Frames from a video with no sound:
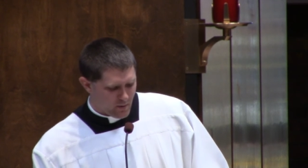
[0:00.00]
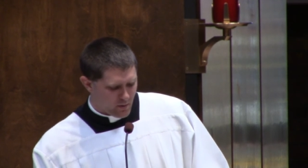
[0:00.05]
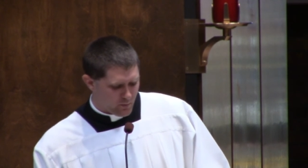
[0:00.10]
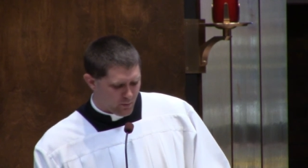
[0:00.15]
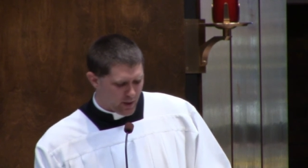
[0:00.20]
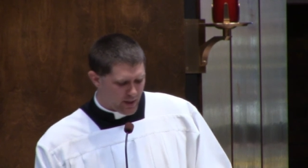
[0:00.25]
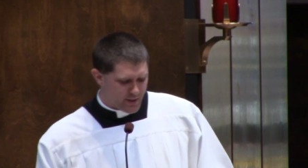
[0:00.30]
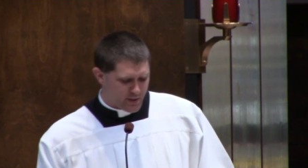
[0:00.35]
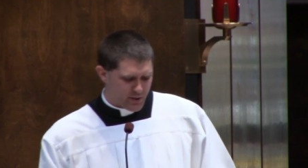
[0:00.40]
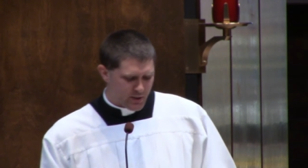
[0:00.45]

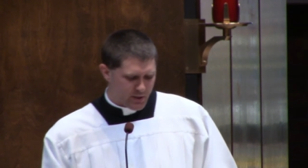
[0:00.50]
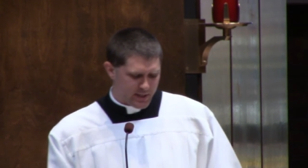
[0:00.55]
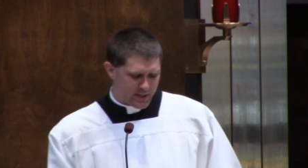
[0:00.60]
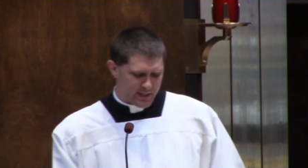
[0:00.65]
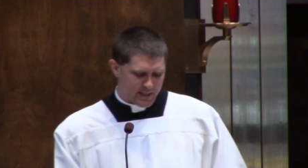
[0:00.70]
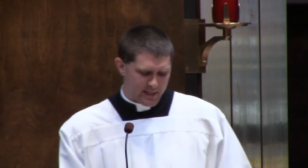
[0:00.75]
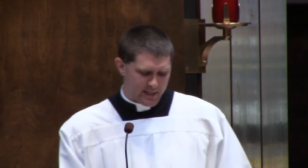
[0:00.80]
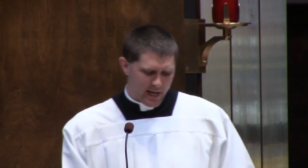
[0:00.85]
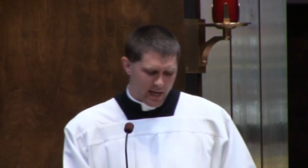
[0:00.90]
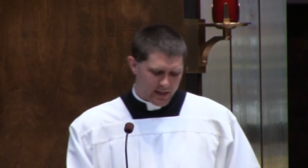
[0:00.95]
Right? And so these
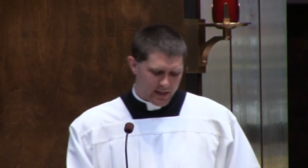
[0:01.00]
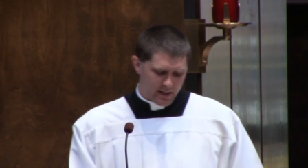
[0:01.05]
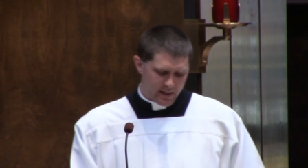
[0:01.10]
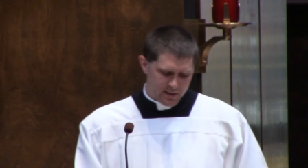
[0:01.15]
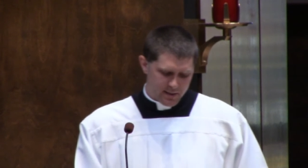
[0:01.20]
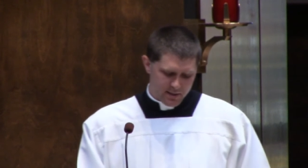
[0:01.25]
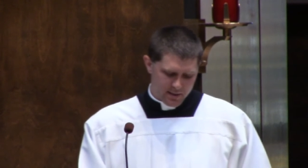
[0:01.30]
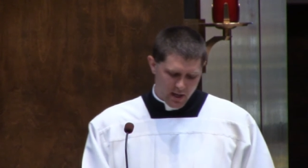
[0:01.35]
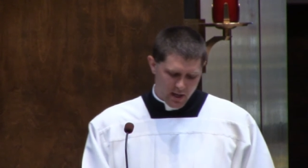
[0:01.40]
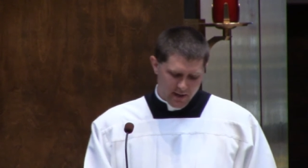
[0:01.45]

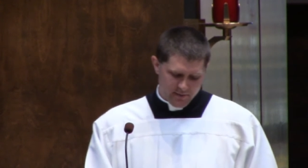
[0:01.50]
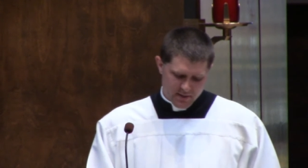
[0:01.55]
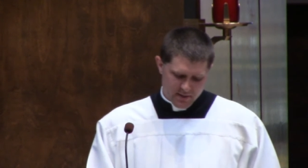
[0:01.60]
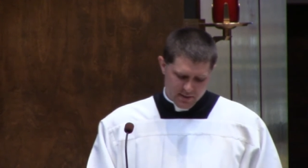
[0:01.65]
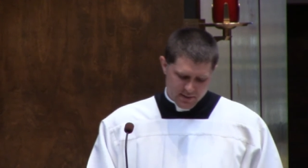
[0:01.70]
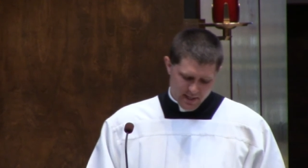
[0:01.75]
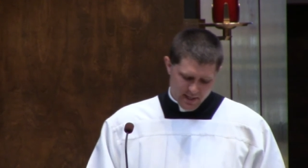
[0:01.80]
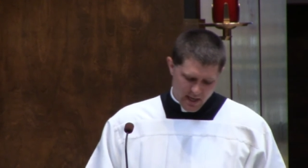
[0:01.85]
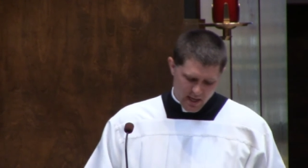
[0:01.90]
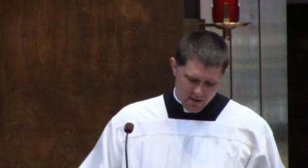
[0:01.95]
Italians often
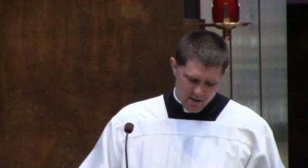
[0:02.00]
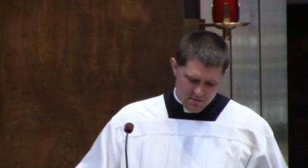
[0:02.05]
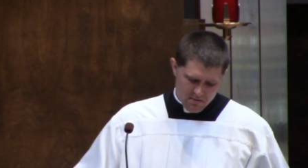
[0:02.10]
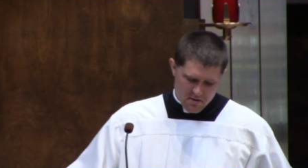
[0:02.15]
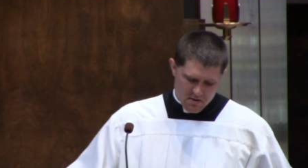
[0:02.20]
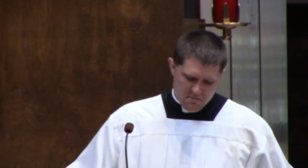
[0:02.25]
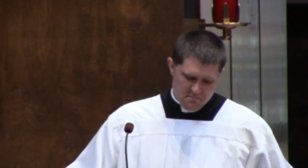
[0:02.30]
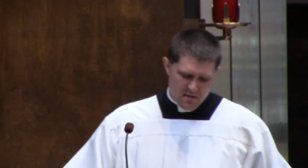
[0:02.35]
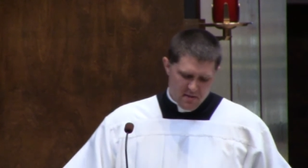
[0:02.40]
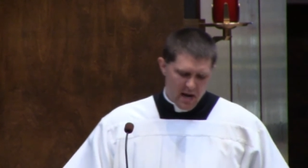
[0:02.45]

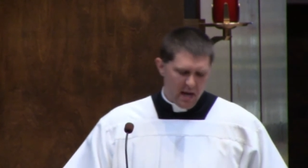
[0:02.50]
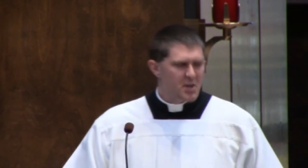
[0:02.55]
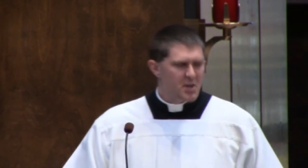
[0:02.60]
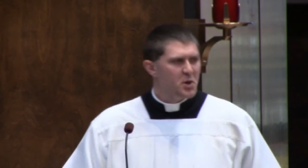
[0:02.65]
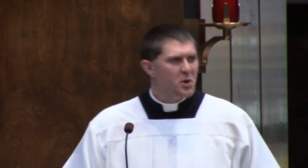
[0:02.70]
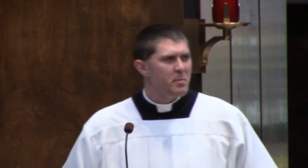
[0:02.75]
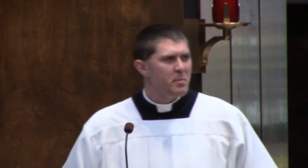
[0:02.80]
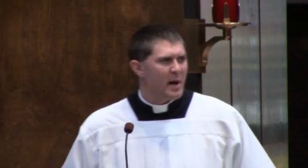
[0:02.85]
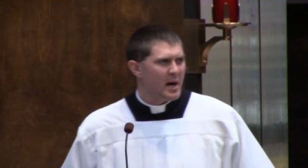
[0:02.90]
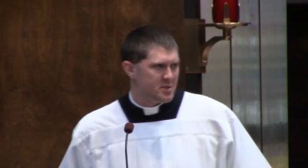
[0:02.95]
say, I
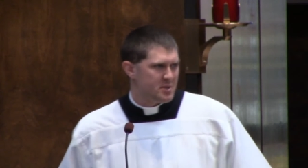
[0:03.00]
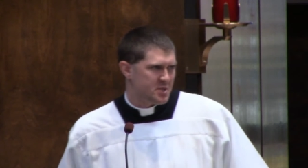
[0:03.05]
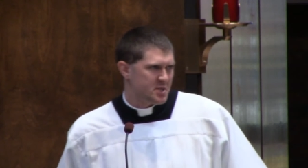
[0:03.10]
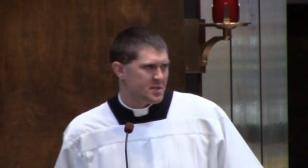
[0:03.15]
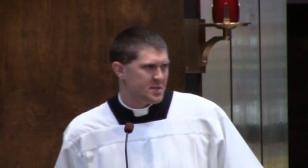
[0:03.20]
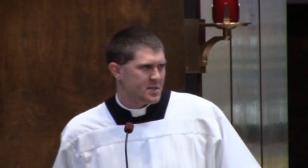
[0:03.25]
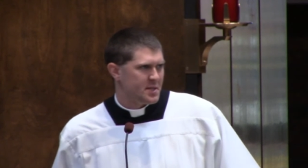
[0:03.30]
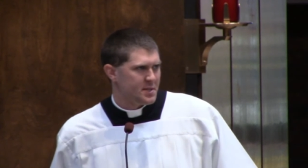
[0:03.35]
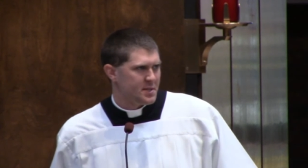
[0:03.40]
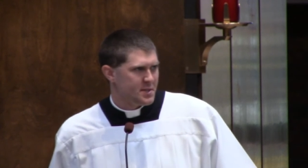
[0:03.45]
know about
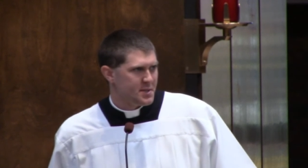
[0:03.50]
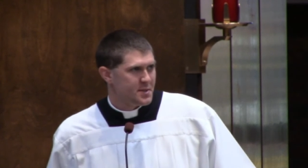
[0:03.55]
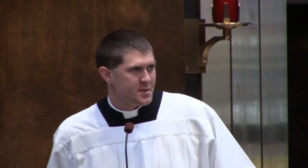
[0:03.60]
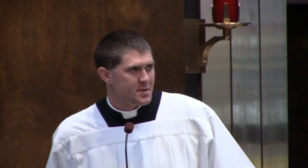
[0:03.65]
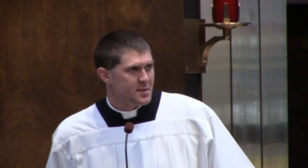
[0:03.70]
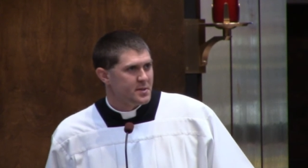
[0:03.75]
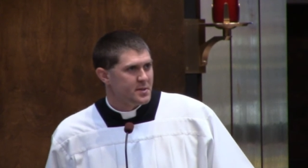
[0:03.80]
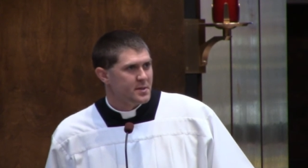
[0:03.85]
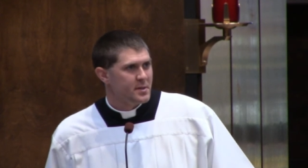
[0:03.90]
Jesus